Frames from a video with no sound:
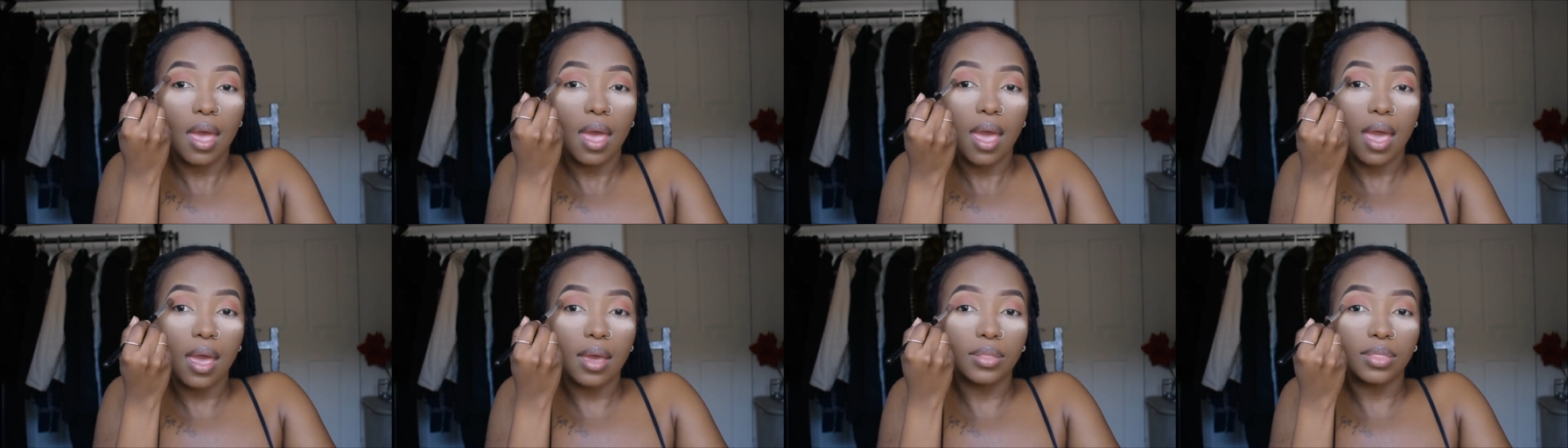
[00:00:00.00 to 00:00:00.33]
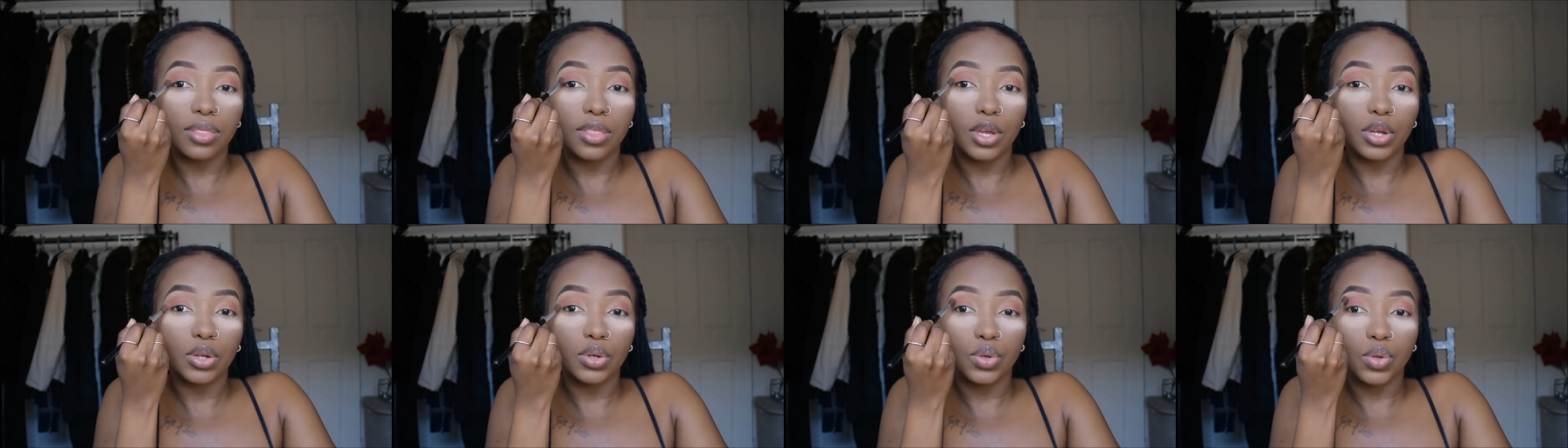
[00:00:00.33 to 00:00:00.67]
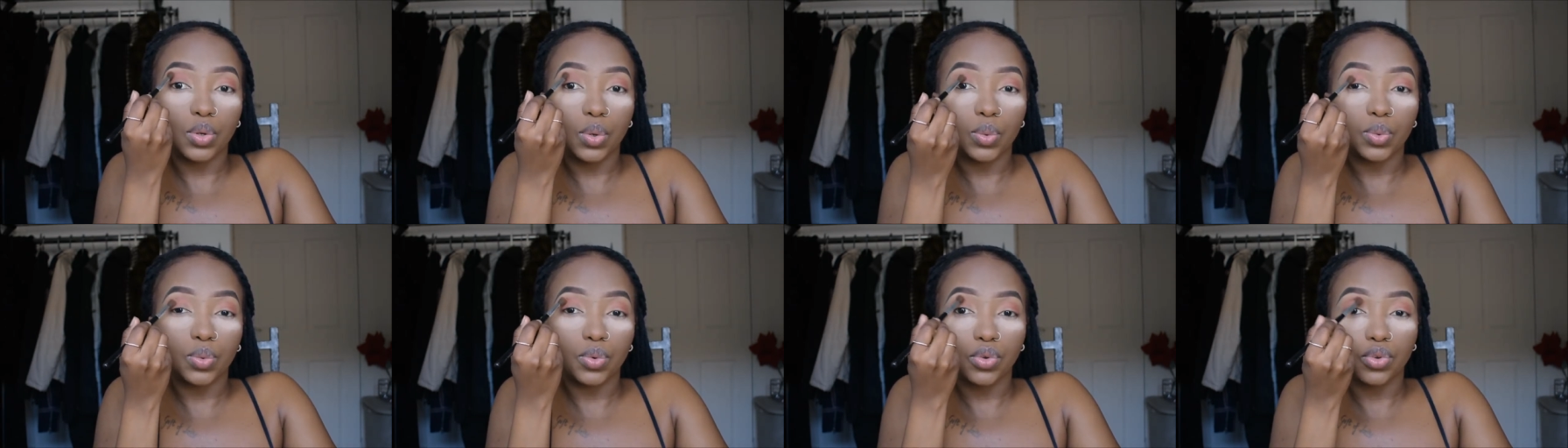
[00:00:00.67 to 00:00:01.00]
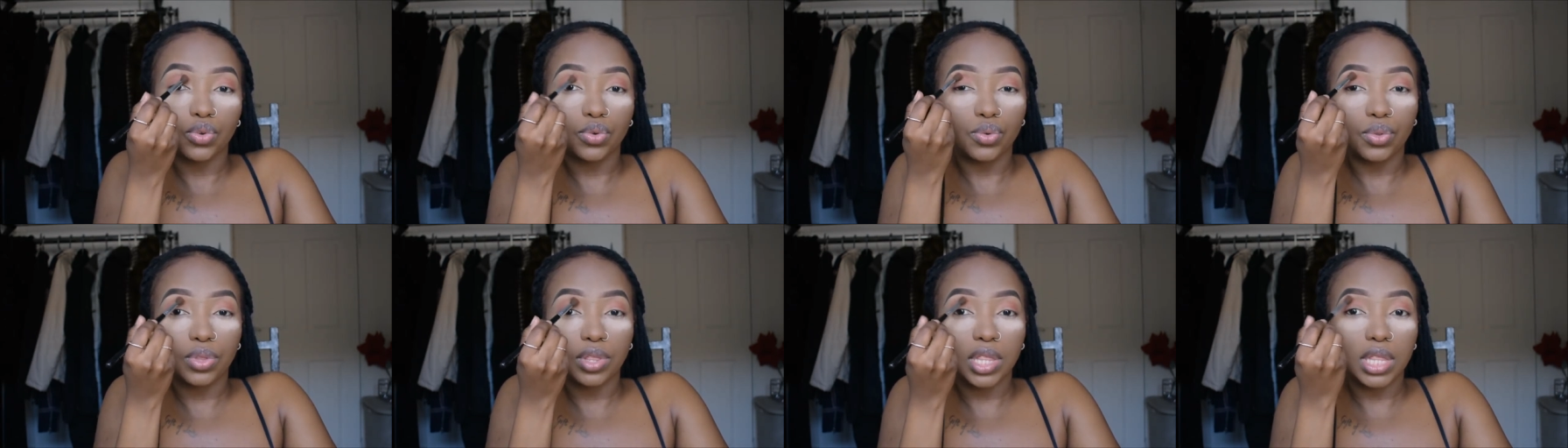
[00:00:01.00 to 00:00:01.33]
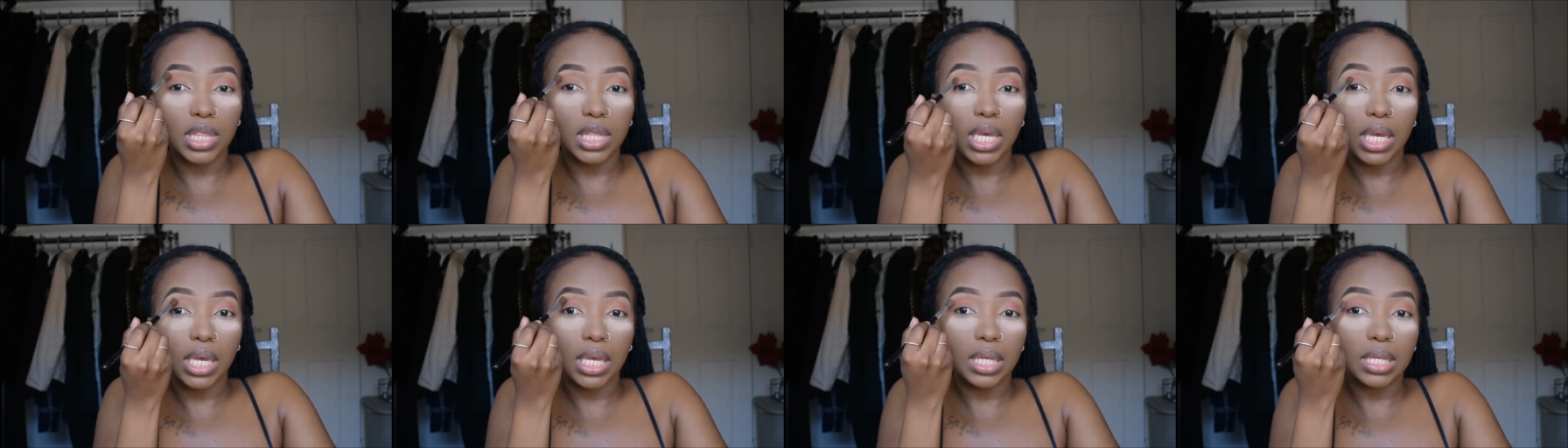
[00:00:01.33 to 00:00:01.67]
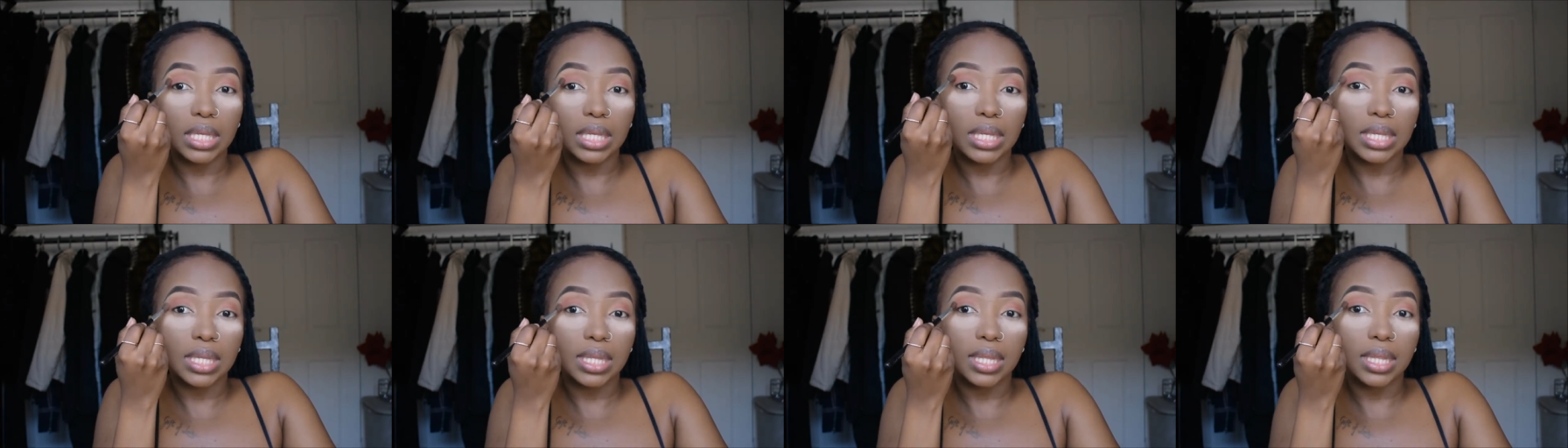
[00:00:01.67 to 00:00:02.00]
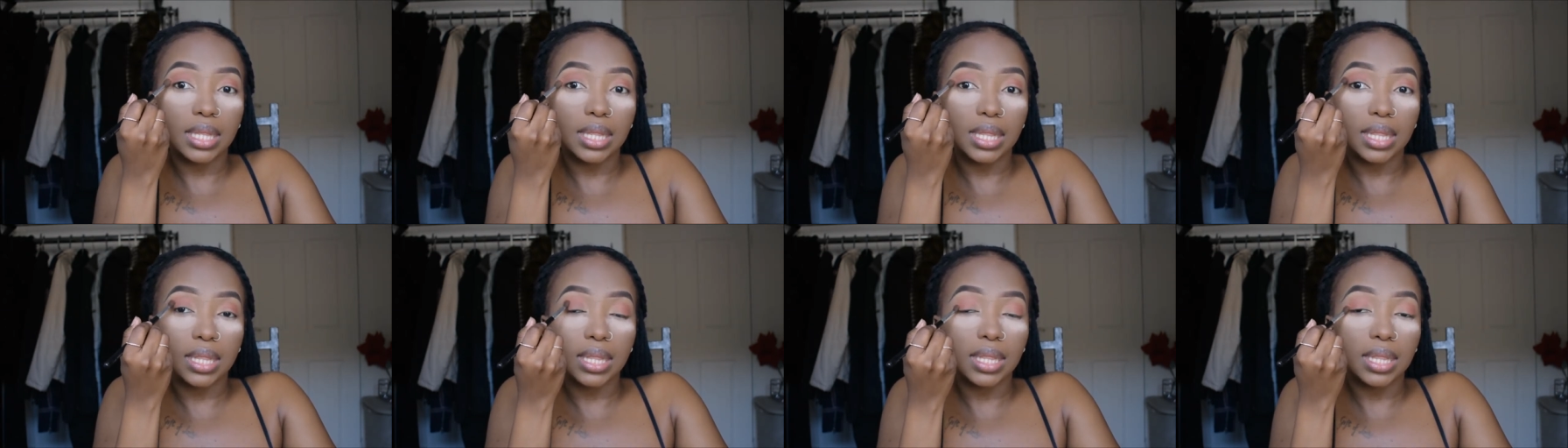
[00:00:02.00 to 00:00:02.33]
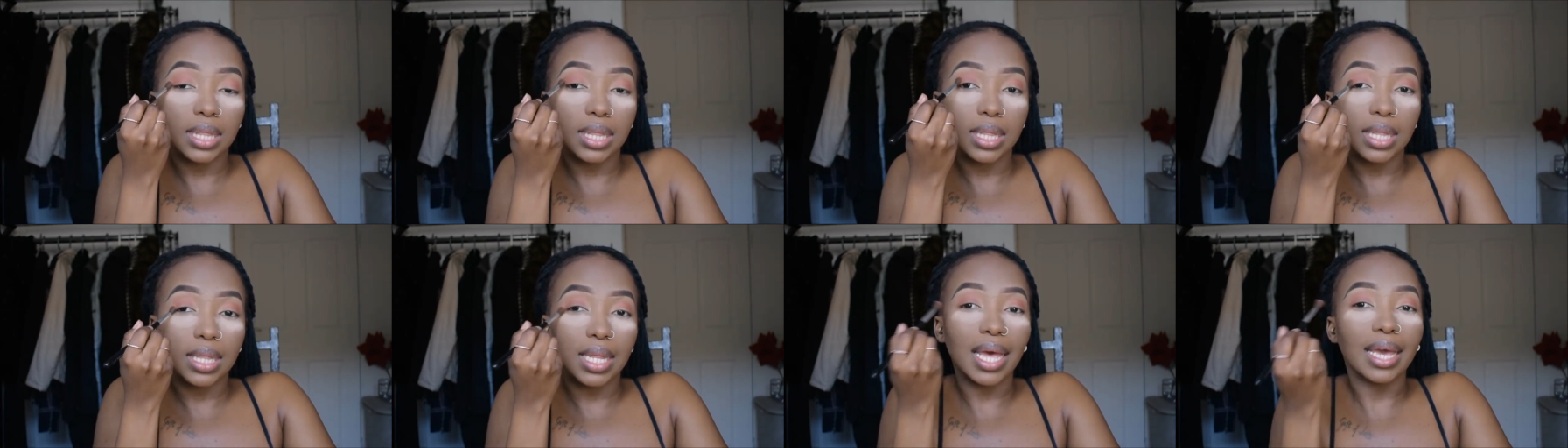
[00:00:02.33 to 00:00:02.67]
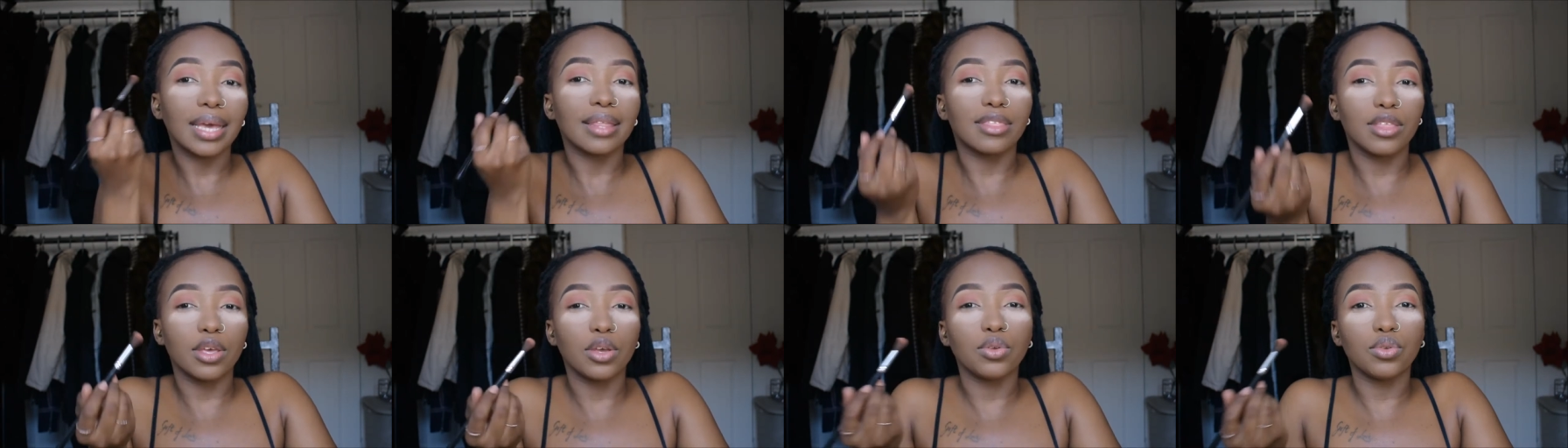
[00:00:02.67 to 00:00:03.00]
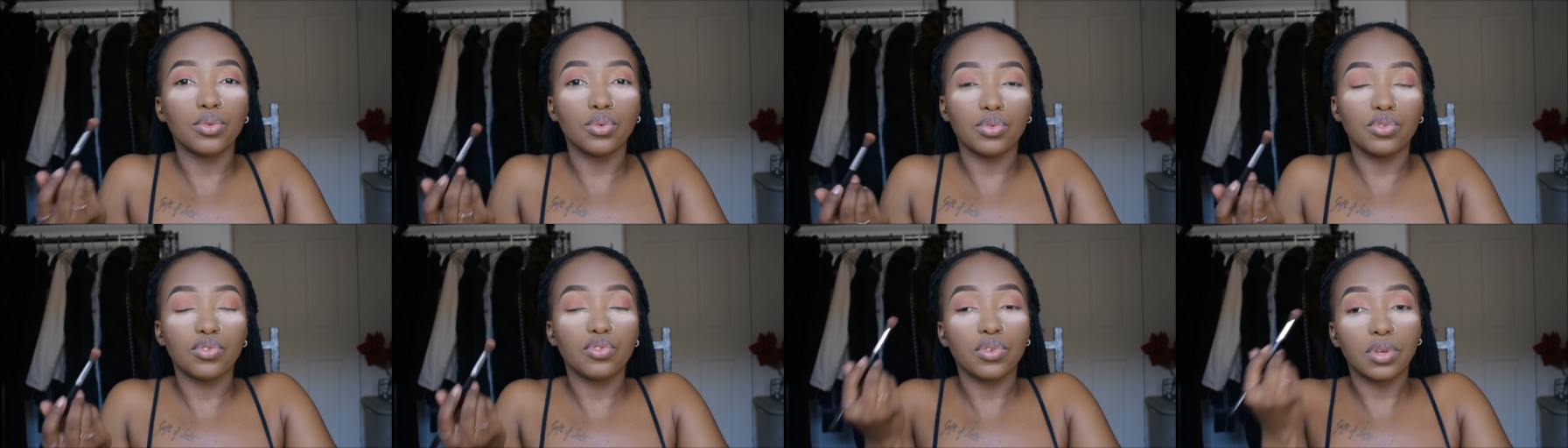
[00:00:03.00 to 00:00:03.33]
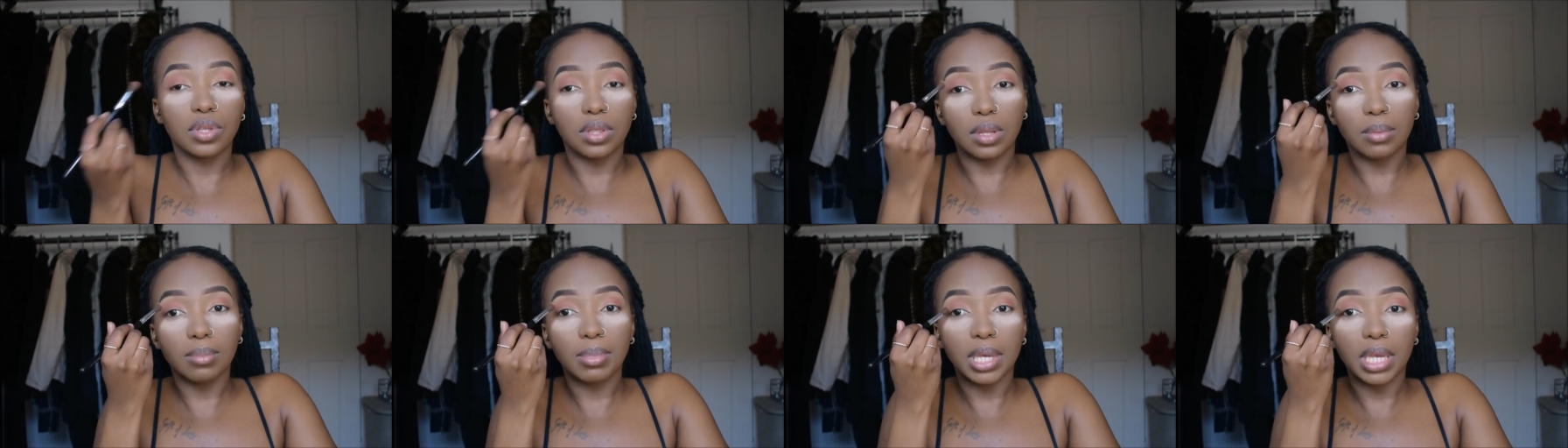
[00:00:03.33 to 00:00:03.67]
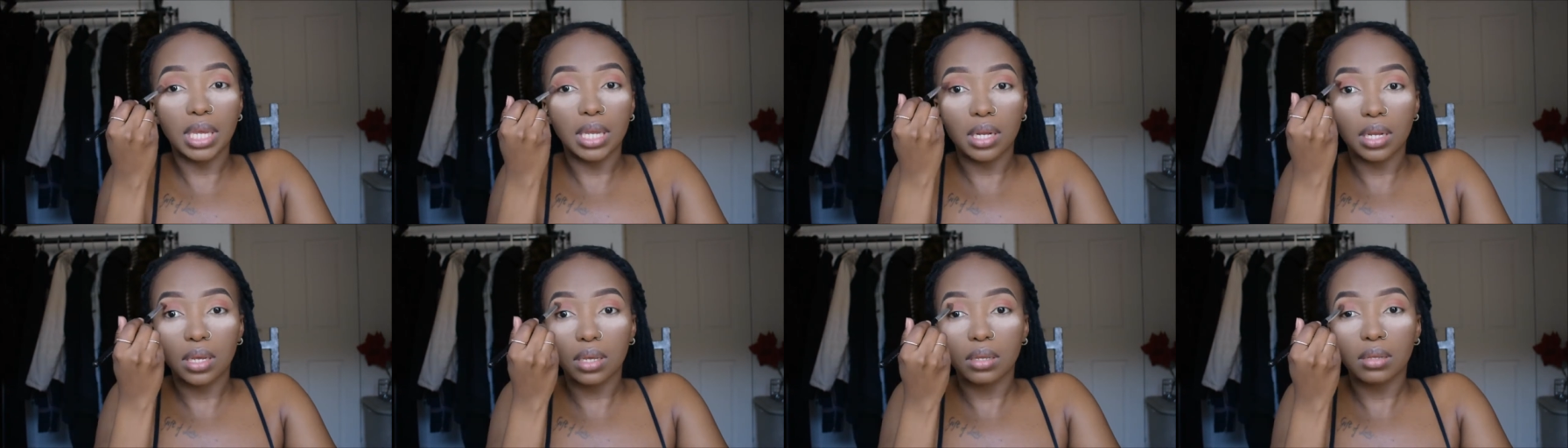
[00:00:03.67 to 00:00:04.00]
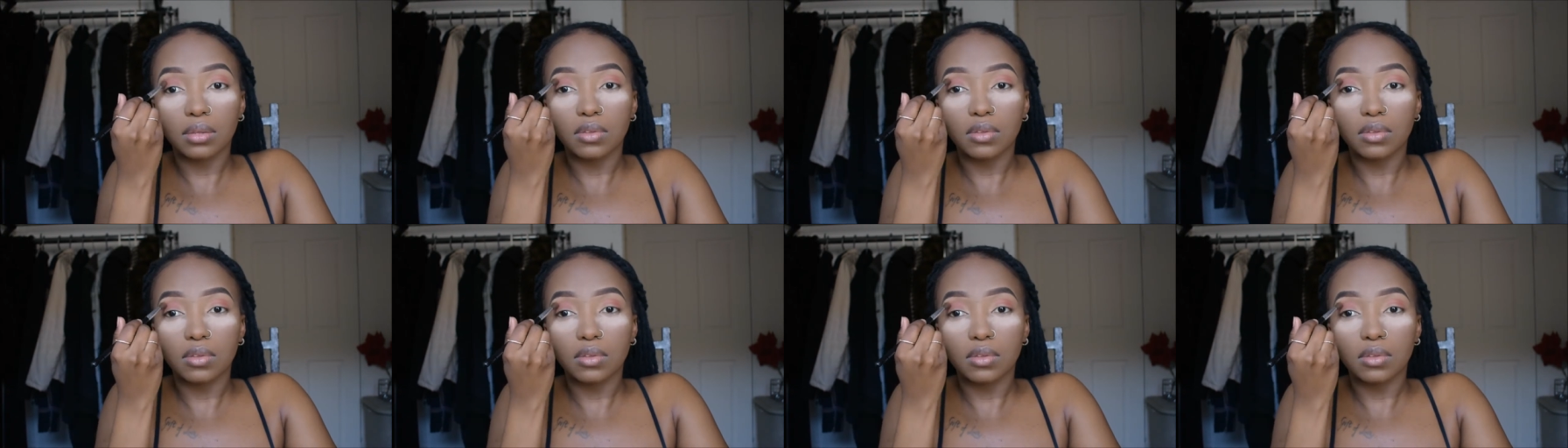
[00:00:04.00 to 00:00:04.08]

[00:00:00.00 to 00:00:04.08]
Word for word: and they don't do things like they used to in the beginning.